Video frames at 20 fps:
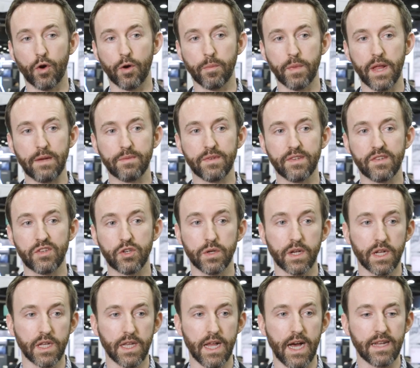Formlabs is
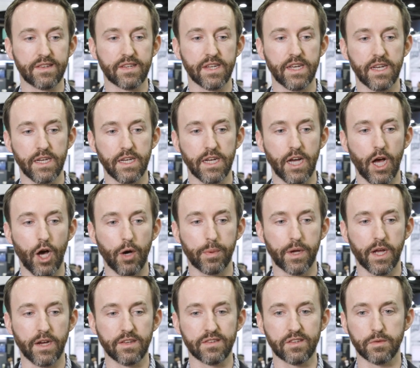doing a lot to help
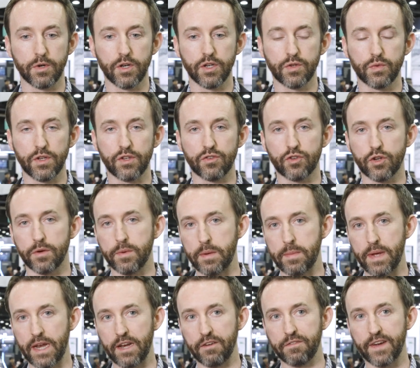customers with distributed
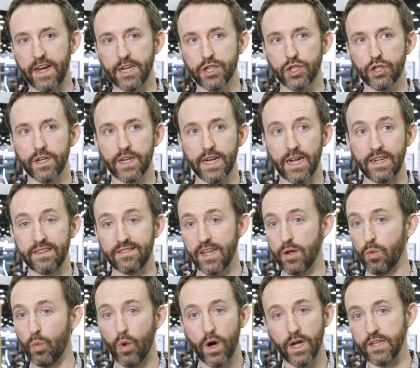manufacturing, I'd say
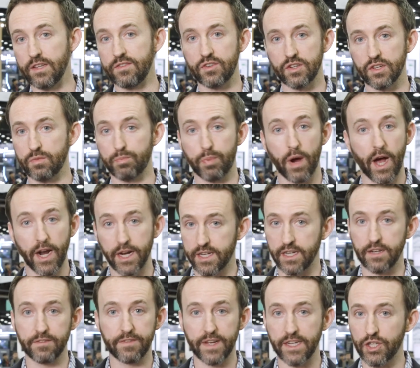one is just product
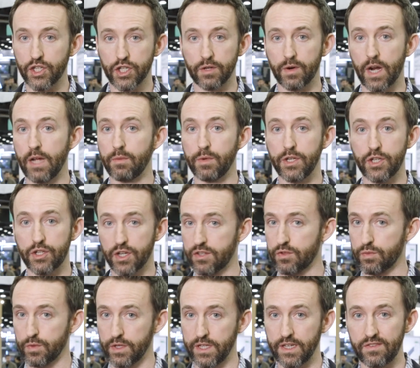innovation, right? We
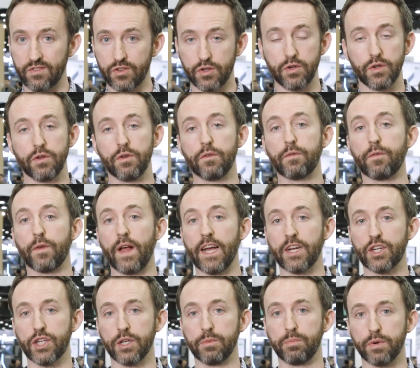just released 2 new
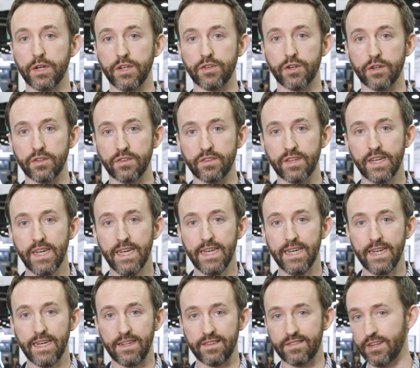flagship printers
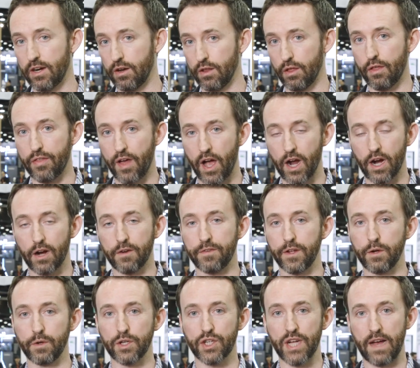in
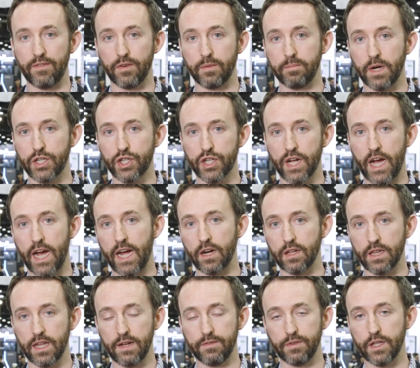stereolithography, which have a much higher
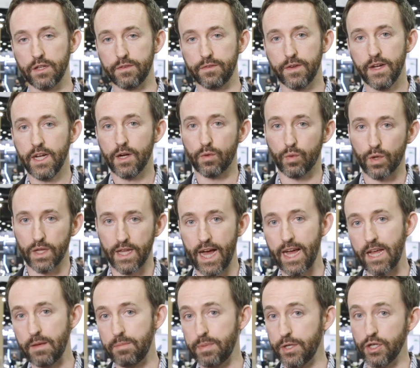level of
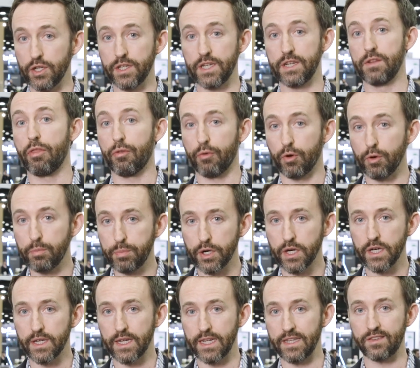reliability and
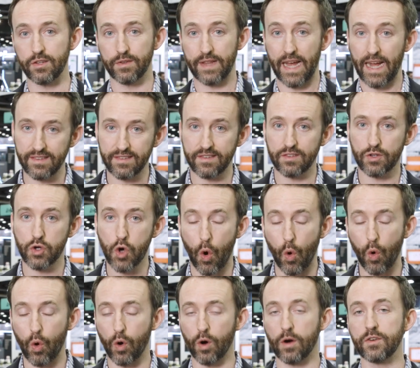throughput, and so that's
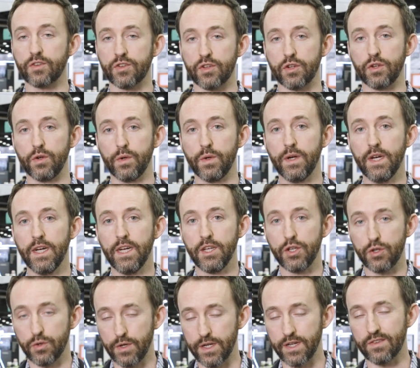core to
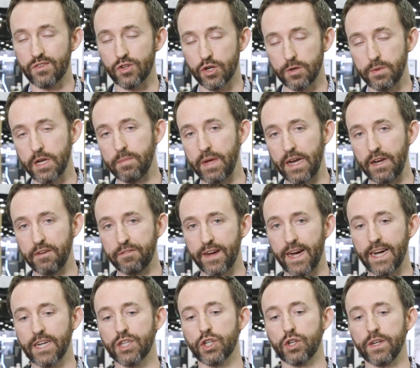doing distributed
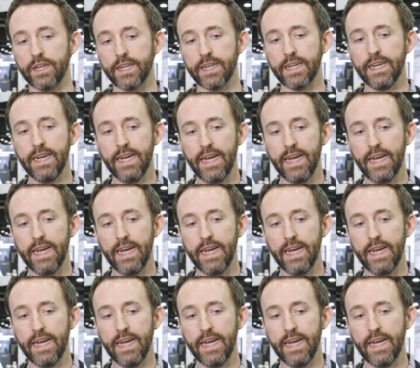manufacturing.